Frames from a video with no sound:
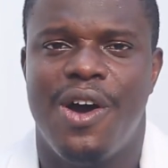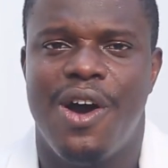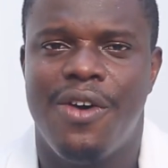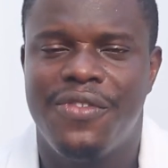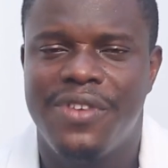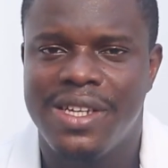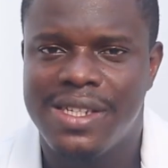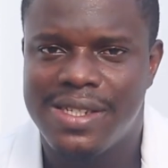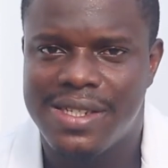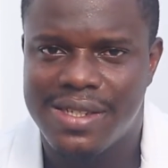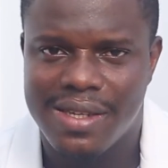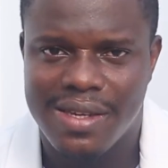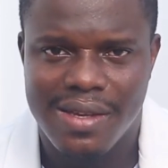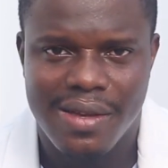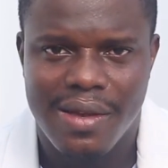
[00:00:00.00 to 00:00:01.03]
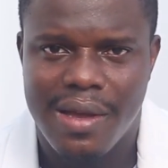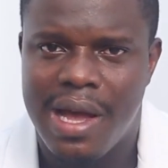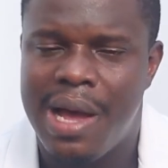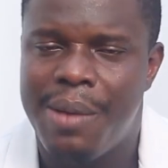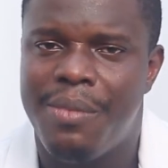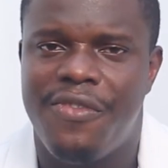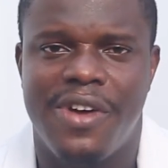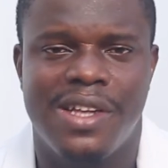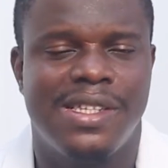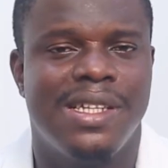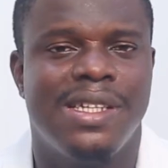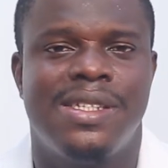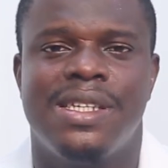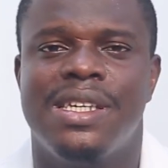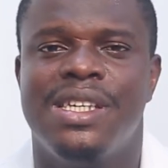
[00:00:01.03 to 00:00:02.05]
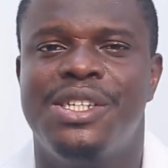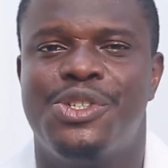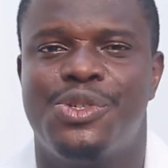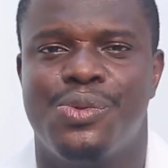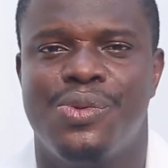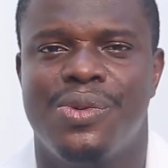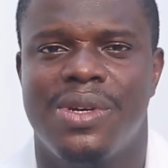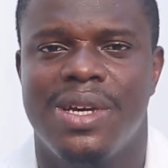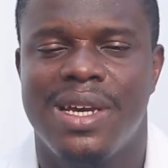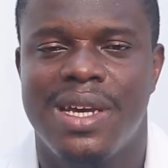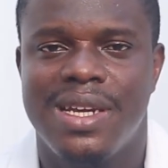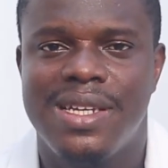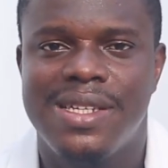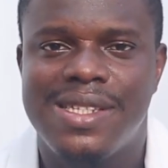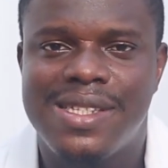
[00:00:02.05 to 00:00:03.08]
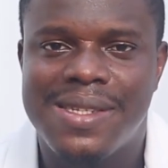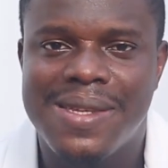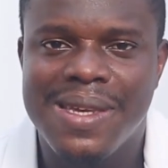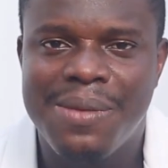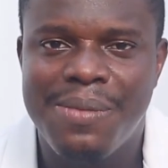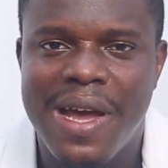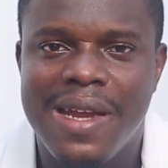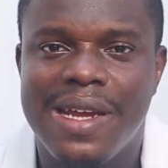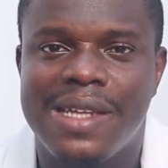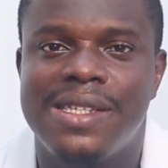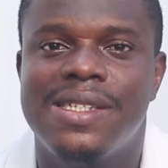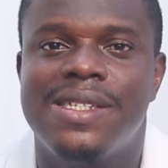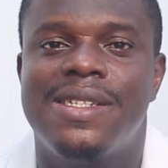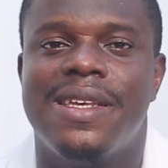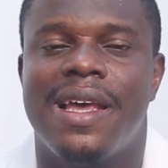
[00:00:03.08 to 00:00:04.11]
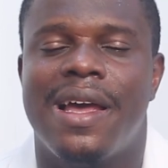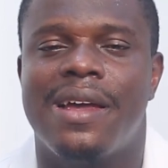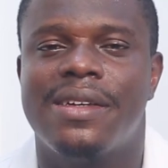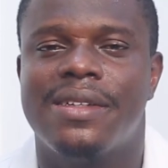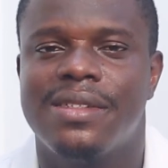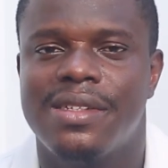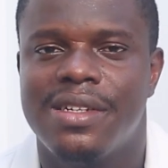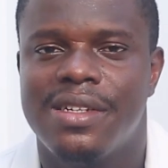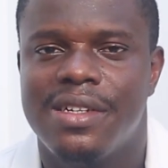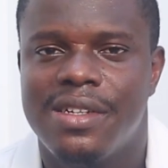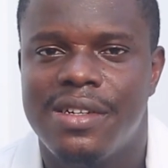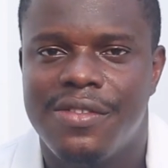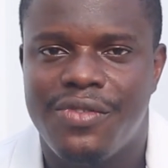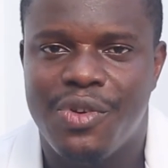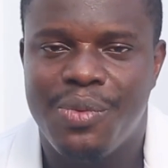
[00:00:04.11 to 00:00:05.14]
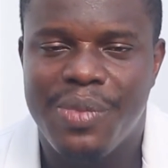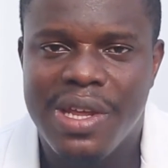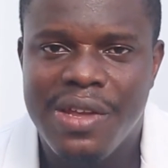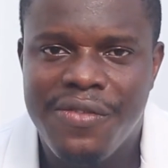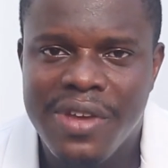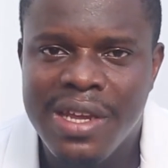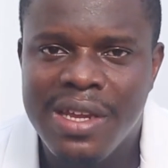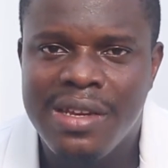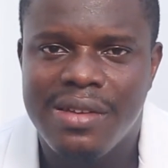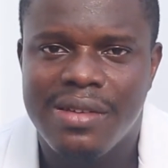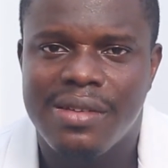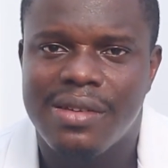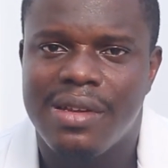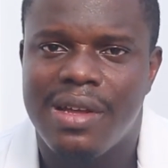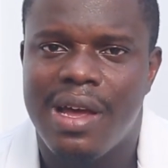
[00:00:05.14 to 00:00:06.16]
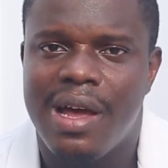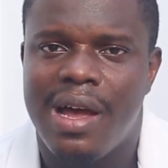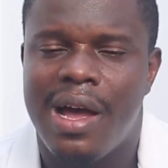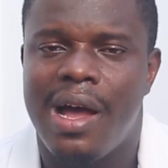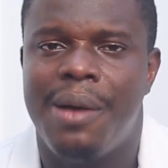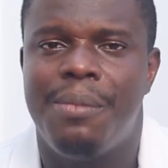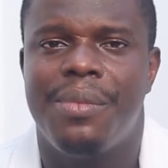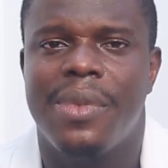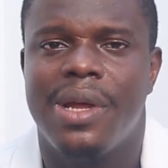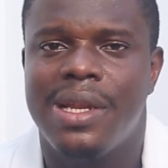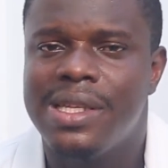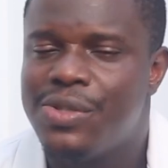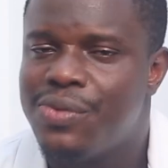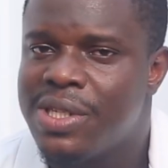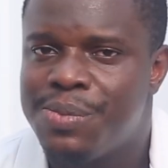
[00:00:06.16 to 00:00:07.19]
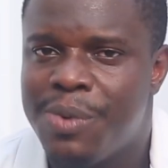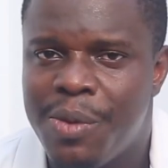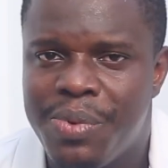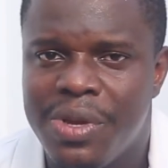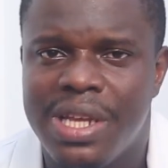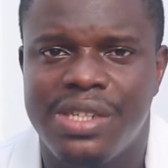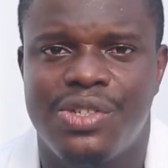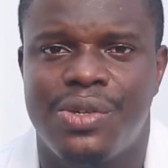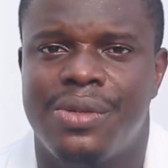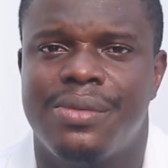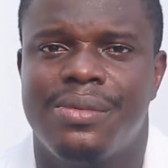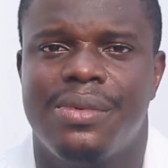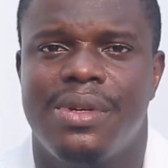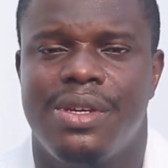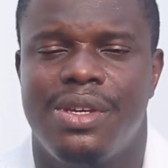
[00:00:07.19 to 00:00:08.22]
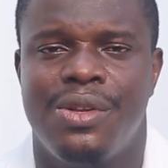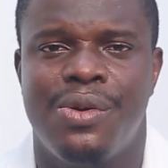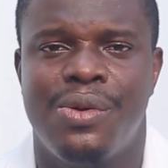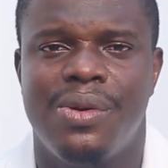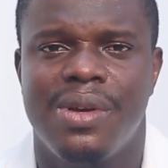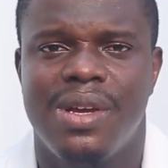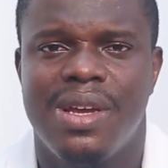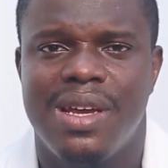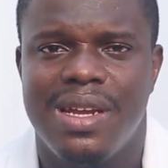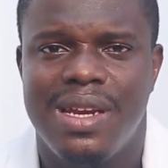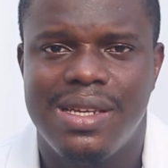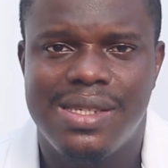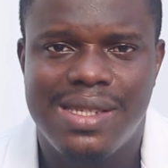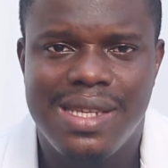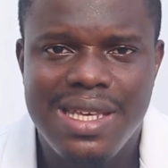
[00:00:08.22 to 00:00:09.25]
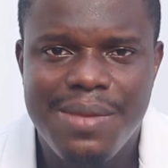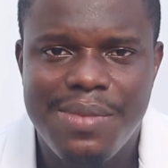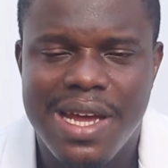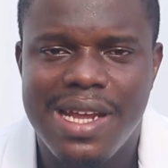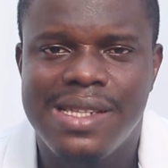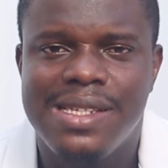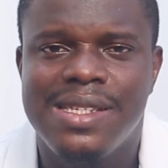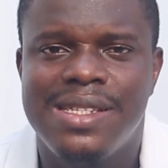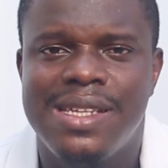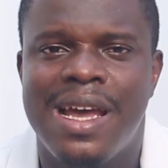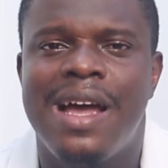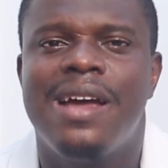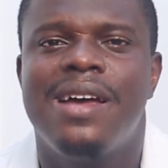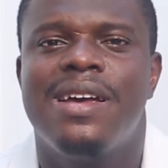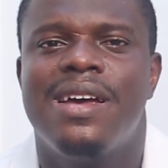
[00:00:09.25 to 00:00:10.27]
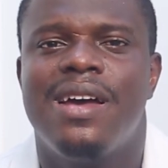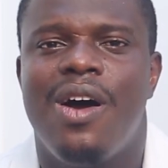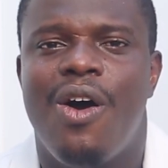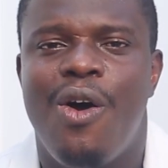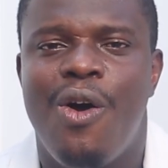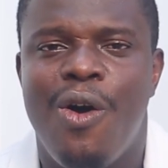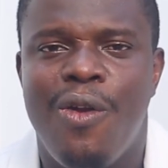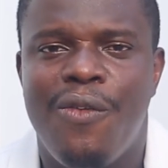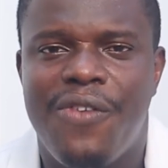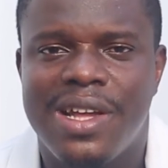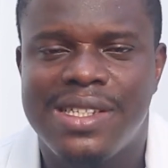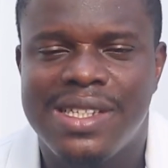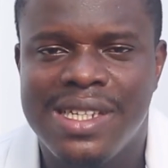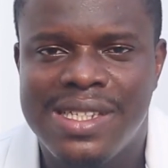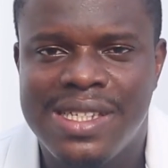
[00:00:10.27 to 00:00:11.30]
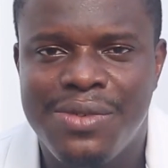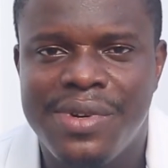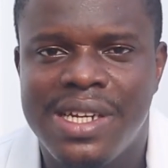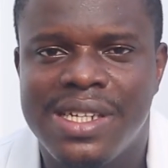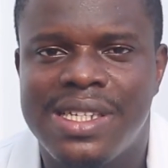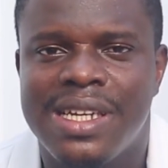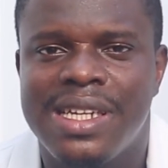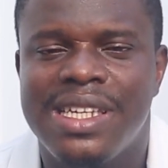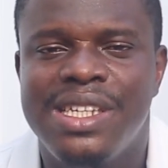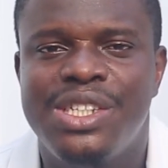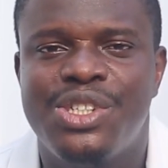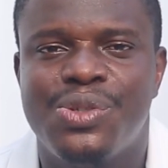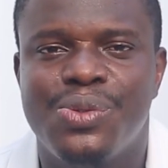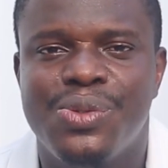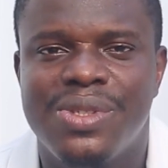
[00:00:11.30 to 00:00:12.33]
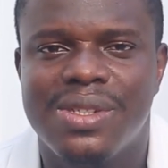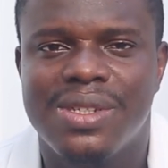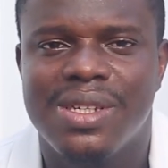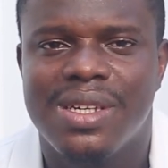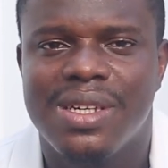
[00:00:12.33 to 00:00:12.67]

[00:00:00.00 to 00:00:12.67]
of this fertility issue. The stigma that is there from even literate population, you know, the stigma that is there, all fertility related issues